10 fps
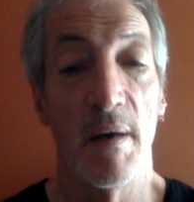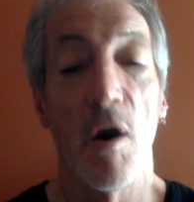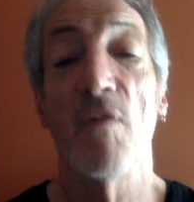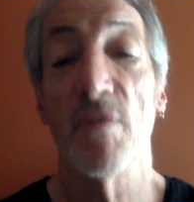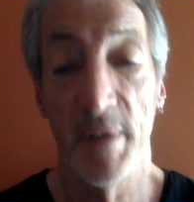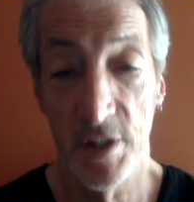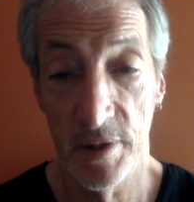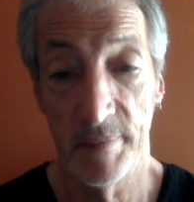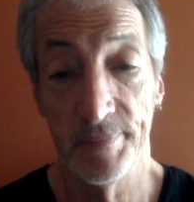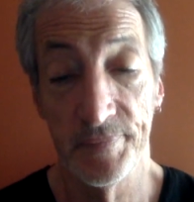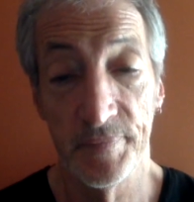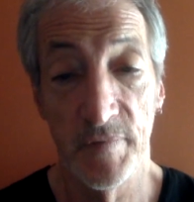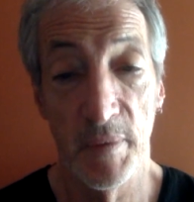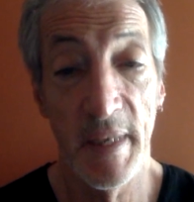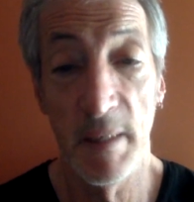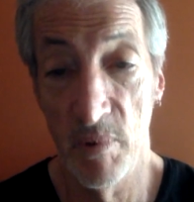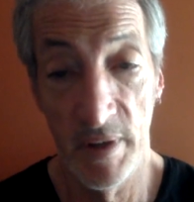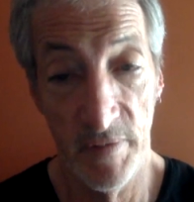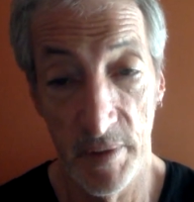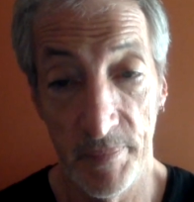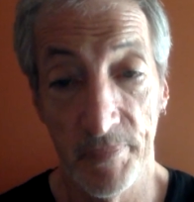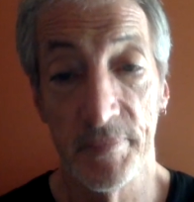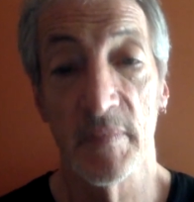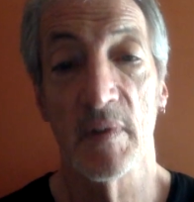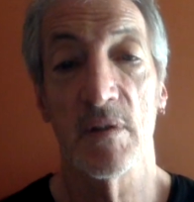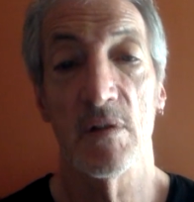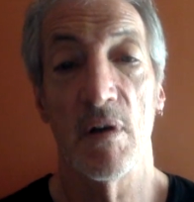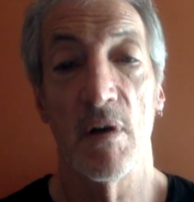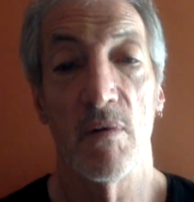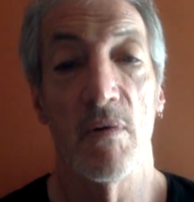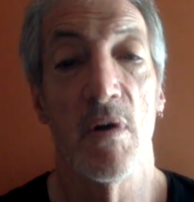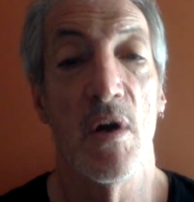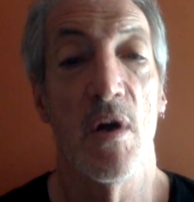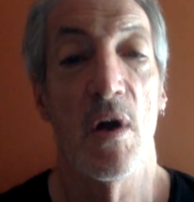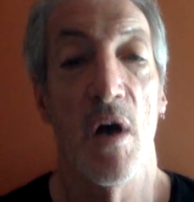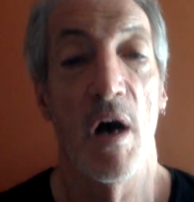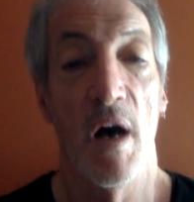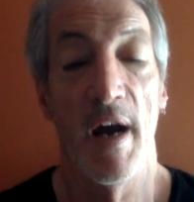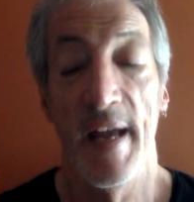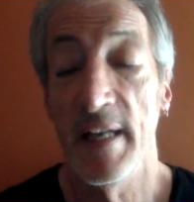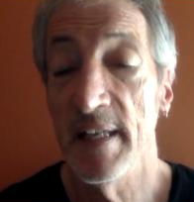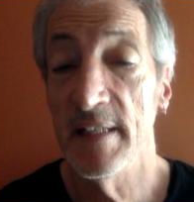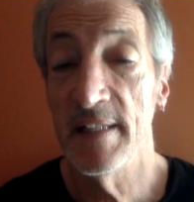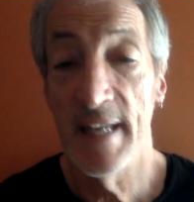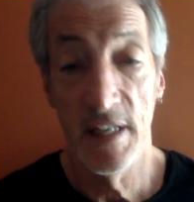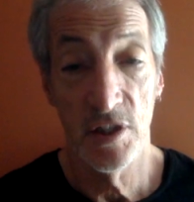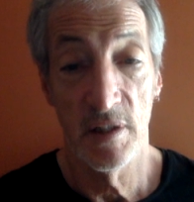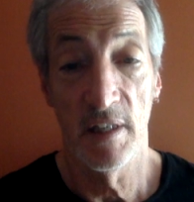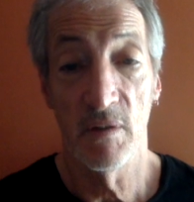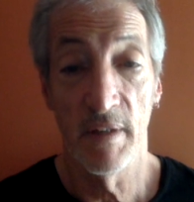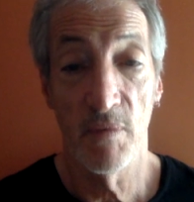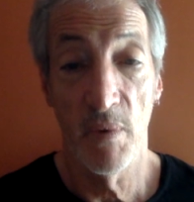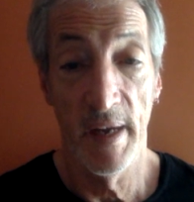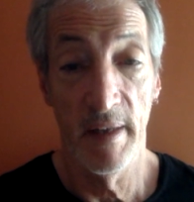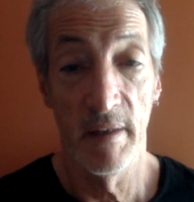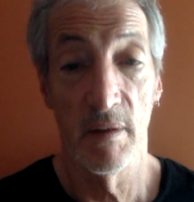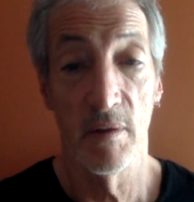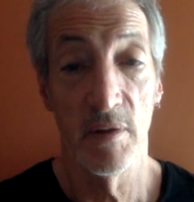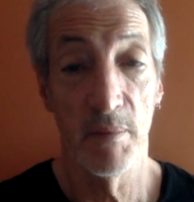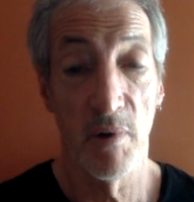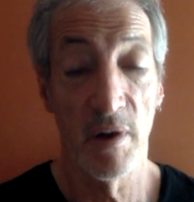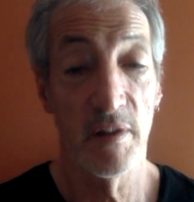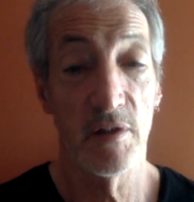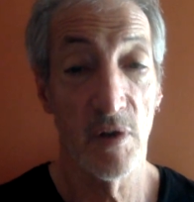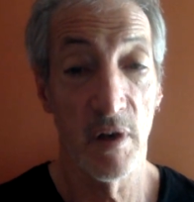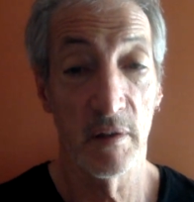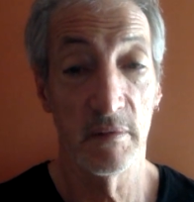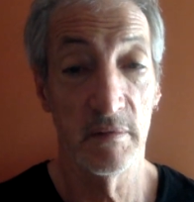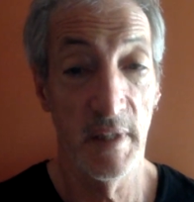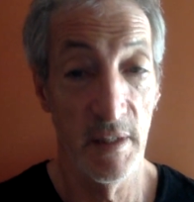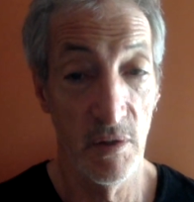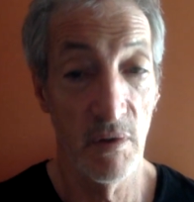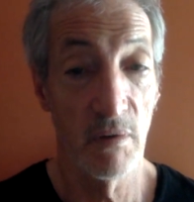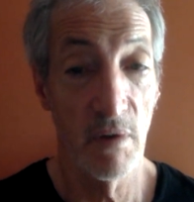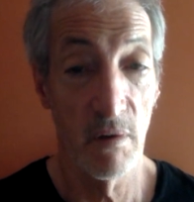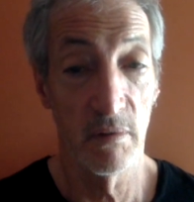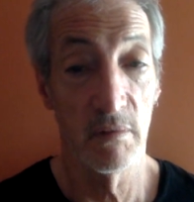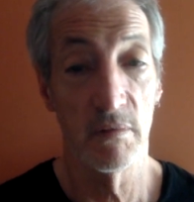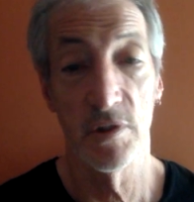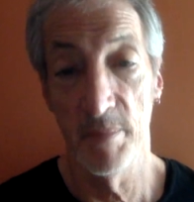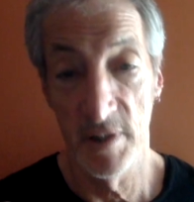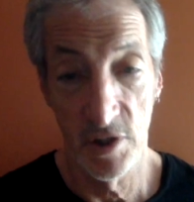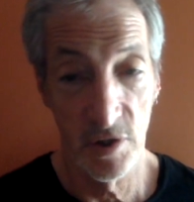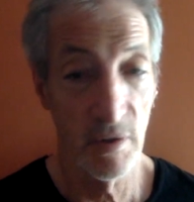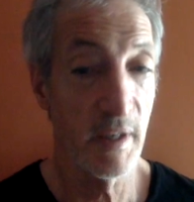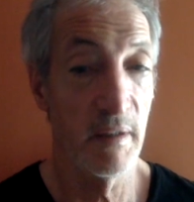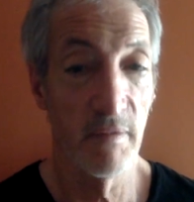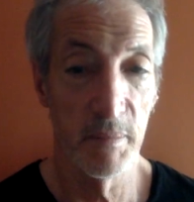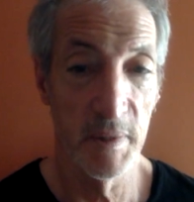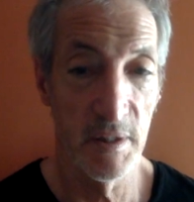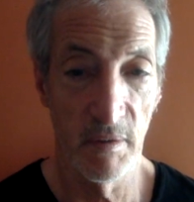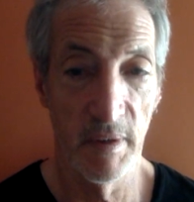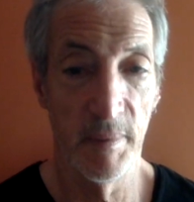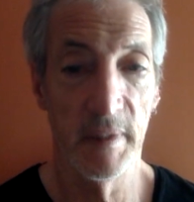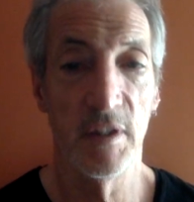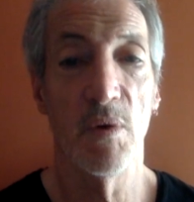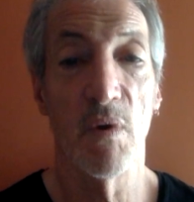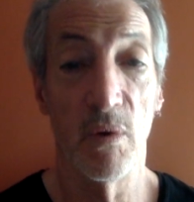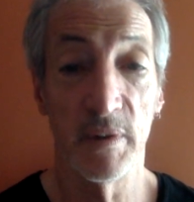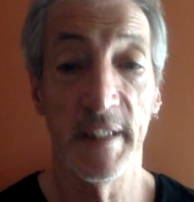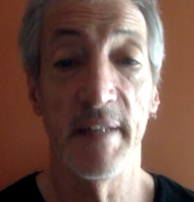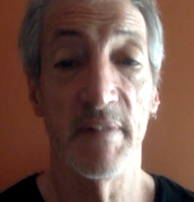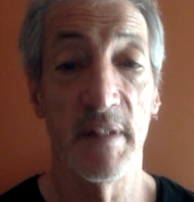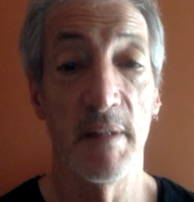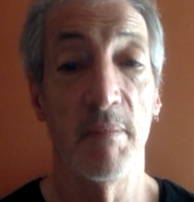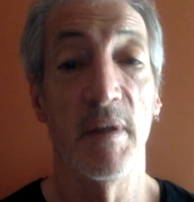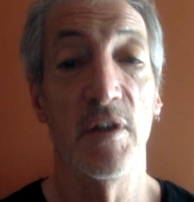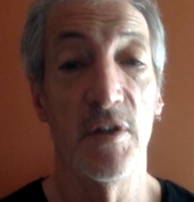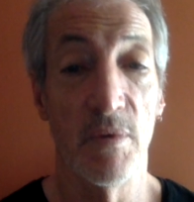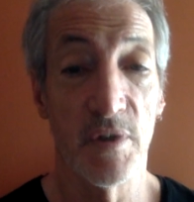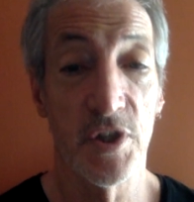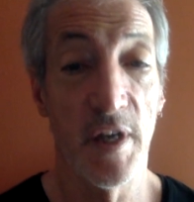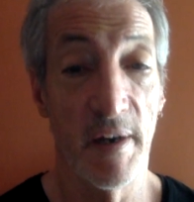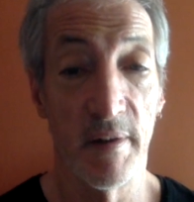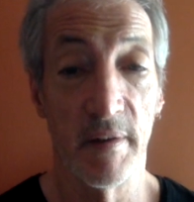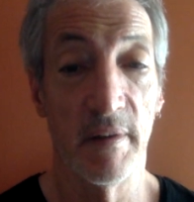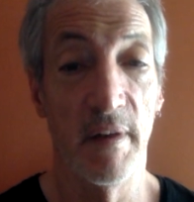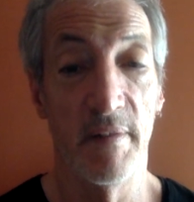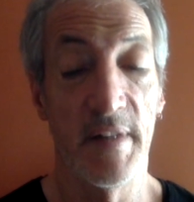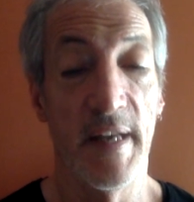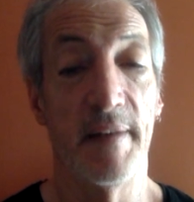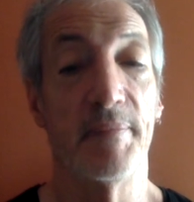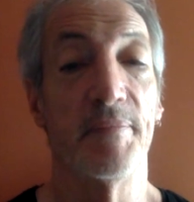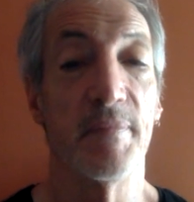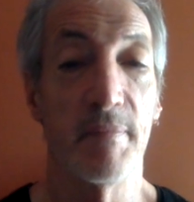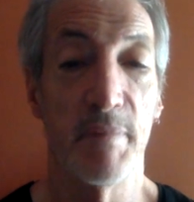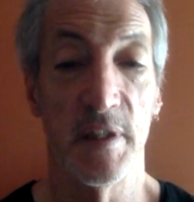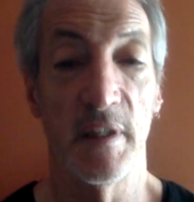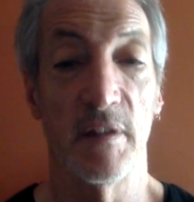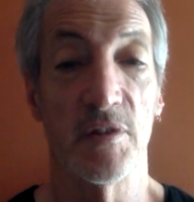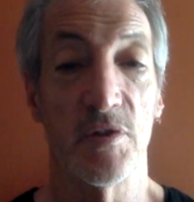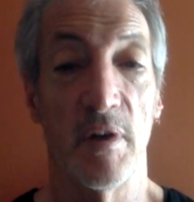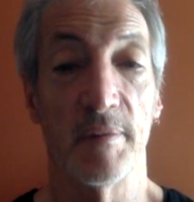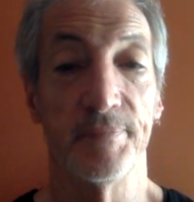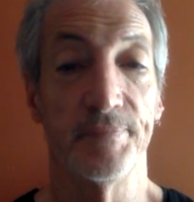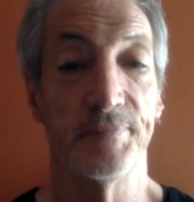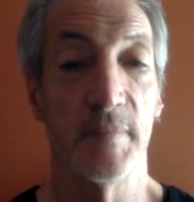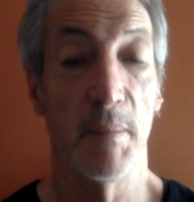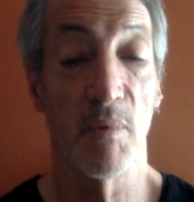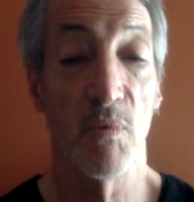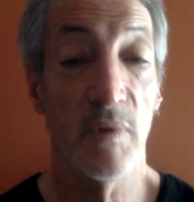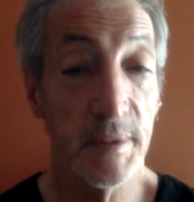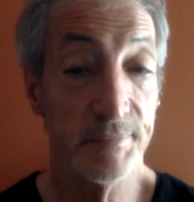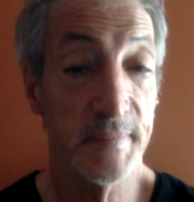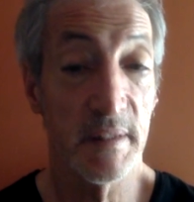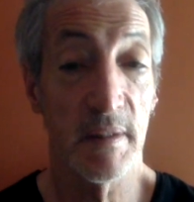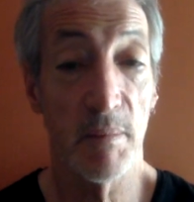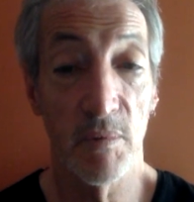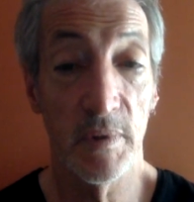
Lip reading: overreaching from any point of view. So any indication that you give away the part of the song that you don't own should be stricken from this agreement. You are only giving them your share of that particular song. Number 1, that's number